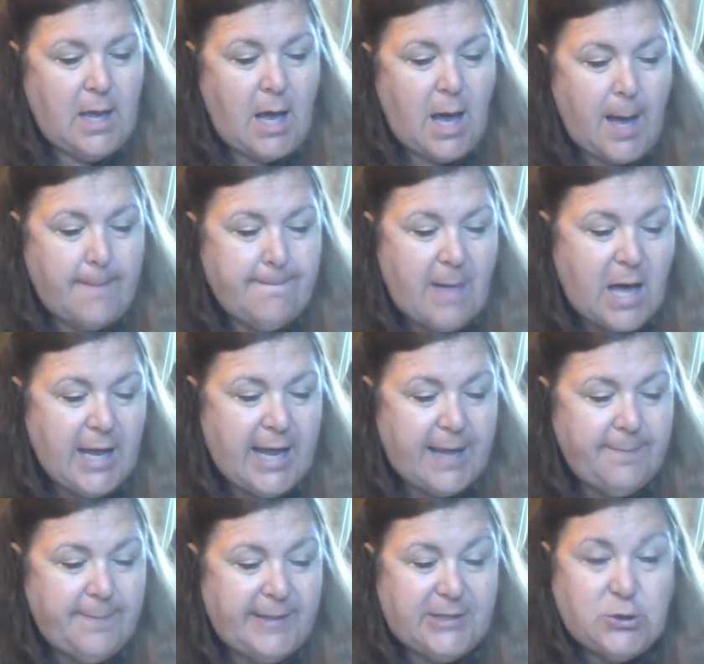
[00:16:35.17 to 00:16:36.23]
Among
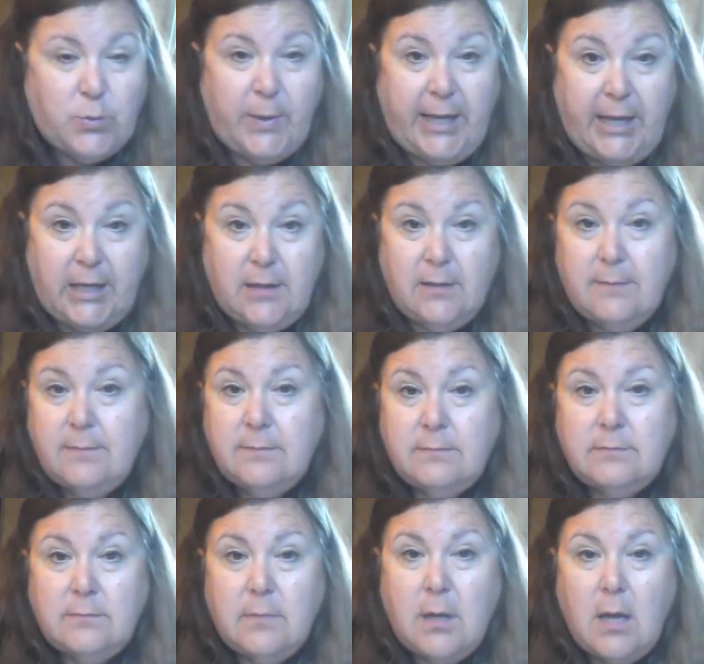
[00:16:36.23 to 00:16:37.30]
and between.
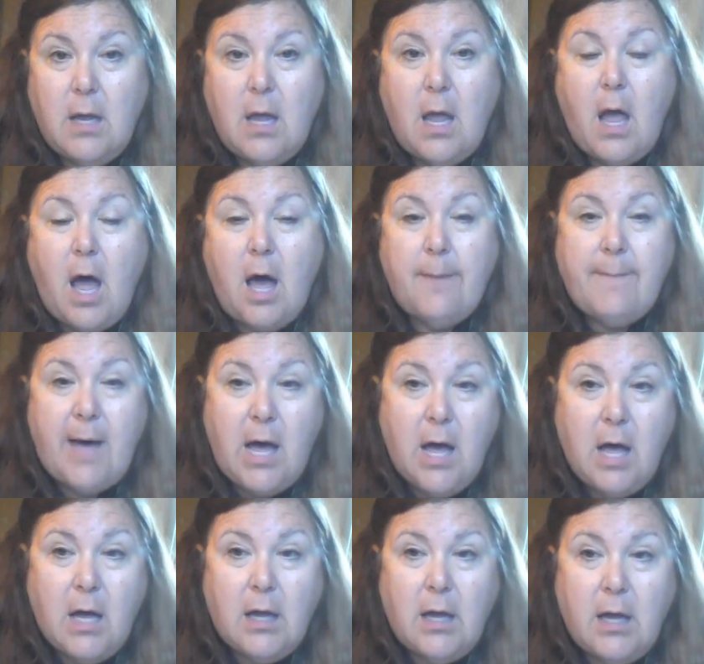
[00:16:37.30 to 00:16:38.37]

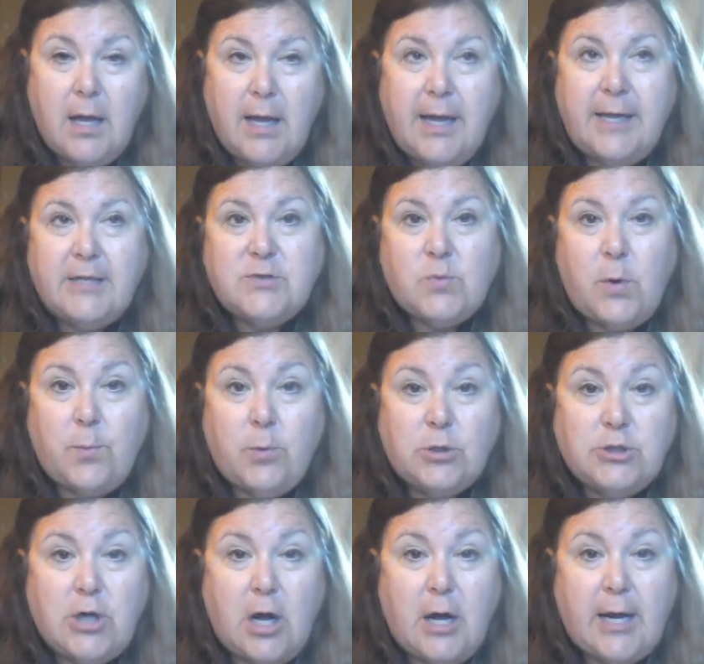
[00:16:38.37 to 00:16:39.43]
Among is when we're
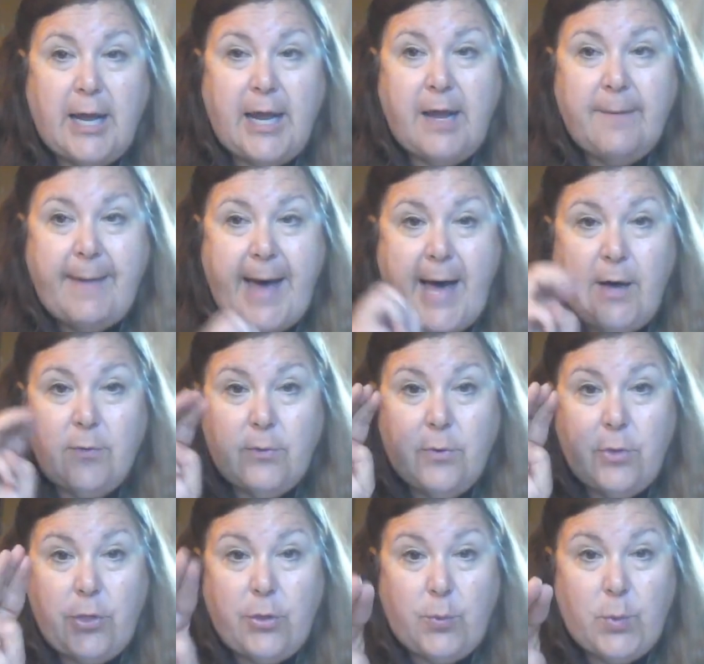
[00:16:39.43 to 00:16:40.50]
talking about
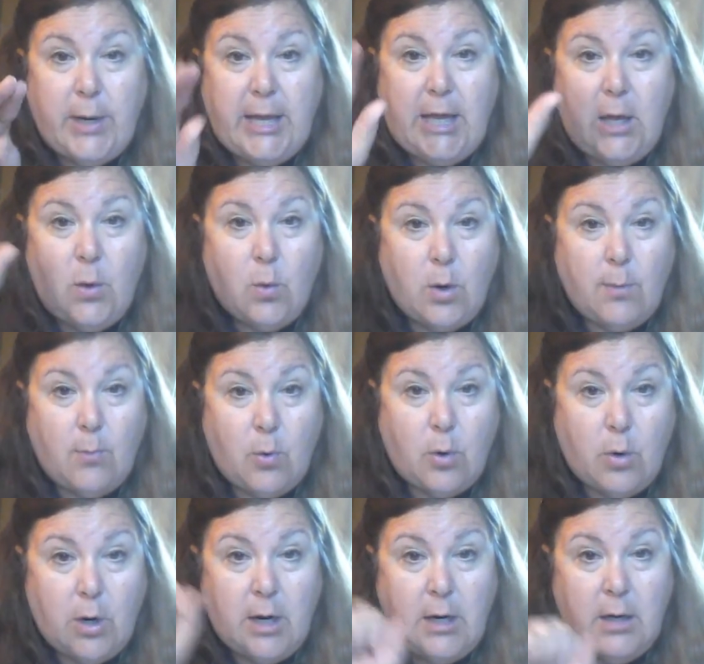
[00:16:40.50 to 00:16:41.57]
3 or
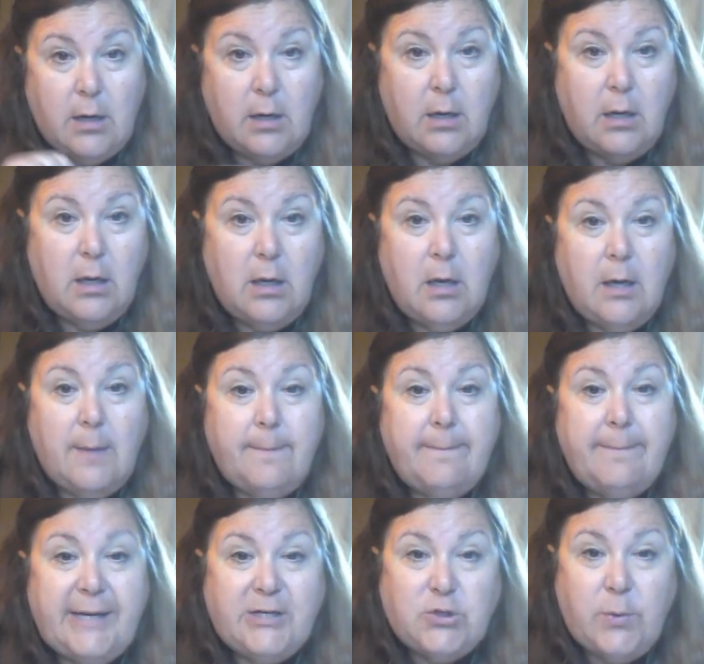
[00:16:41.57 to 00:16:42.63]
more.
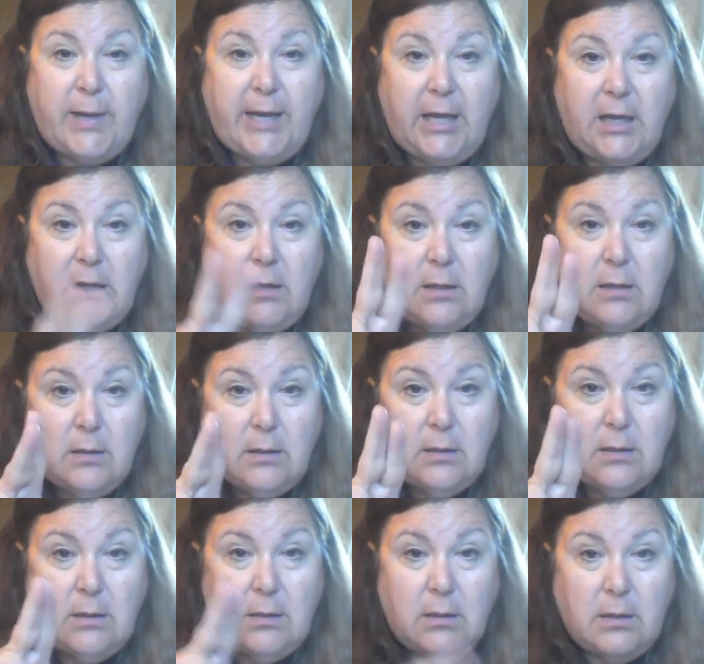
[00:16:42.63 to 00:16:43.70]
Between
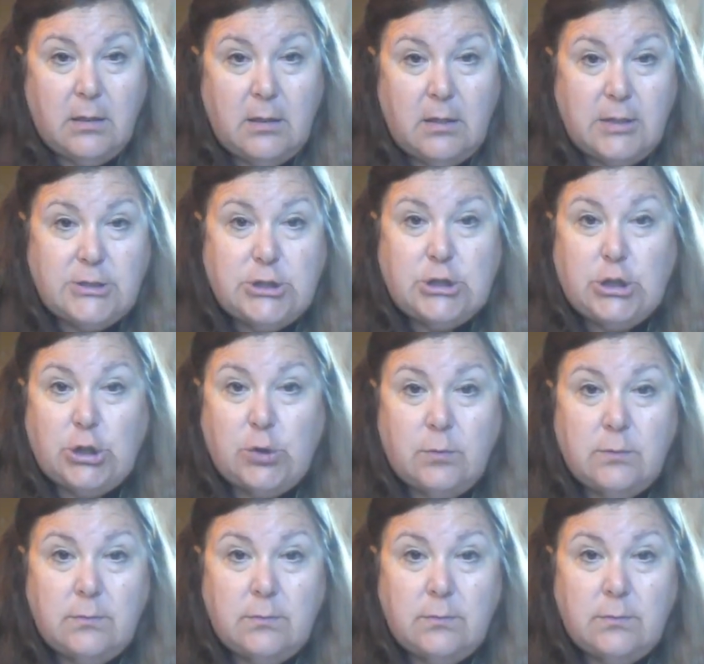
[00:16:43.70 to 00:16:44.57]
is 2.